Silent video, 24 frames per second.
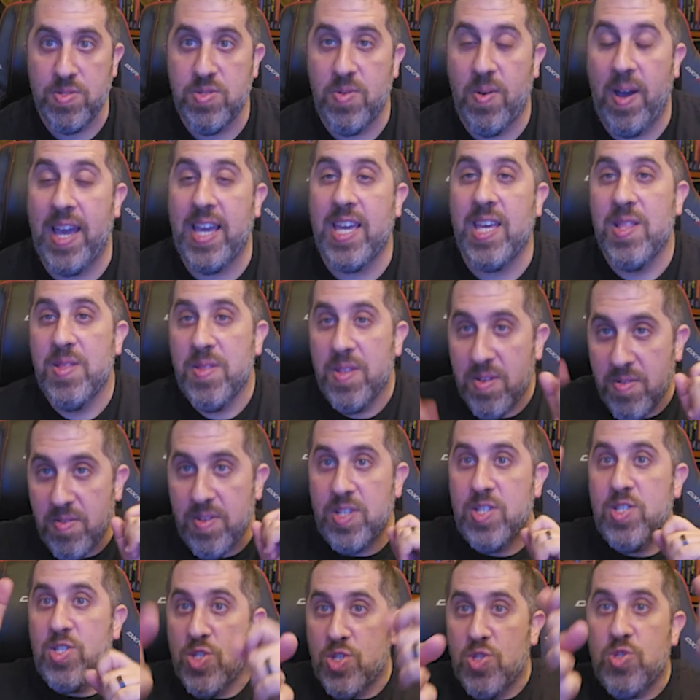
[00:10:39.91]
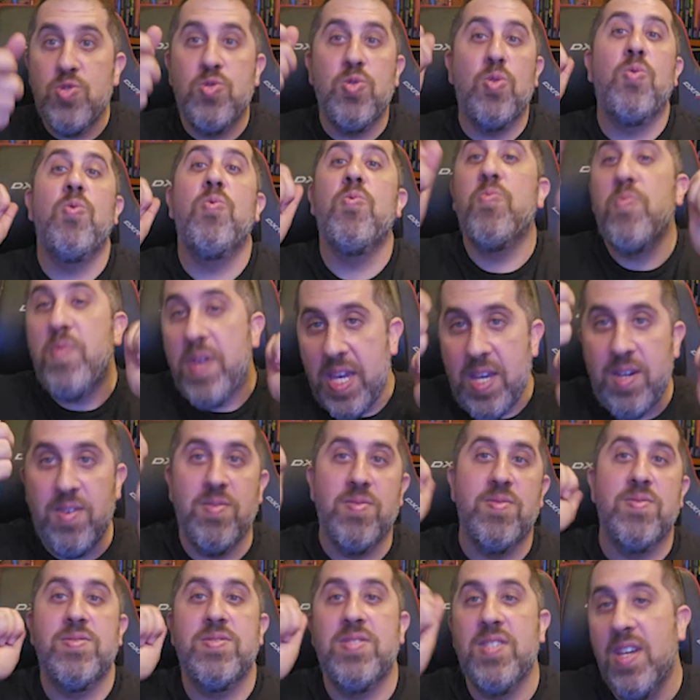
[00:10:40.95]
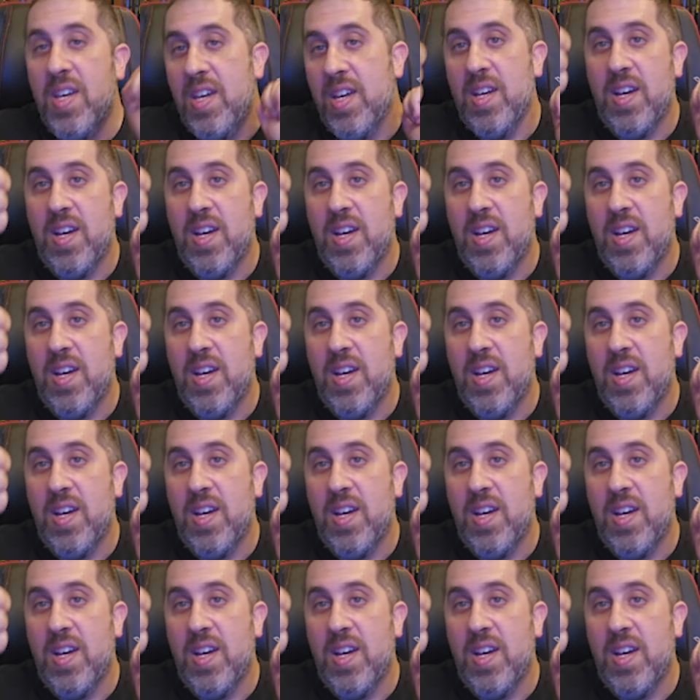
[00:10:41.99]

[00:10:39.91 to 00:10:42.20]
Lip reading: So I can literally just dual wield